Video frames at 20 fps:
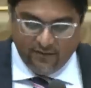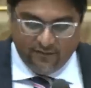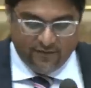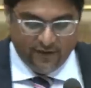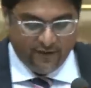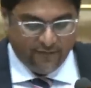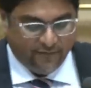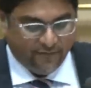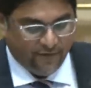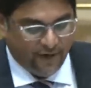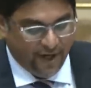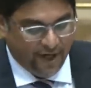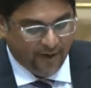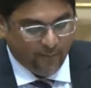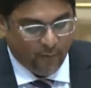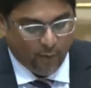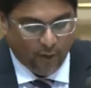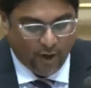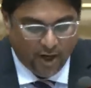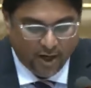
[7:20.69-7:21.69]
for the
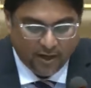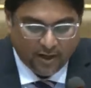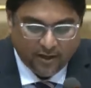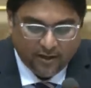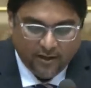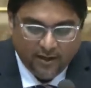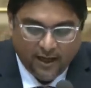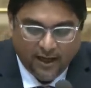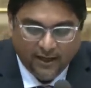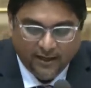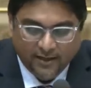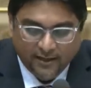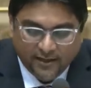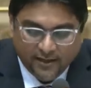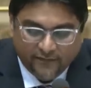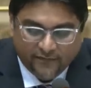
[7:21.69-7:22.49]
framework and the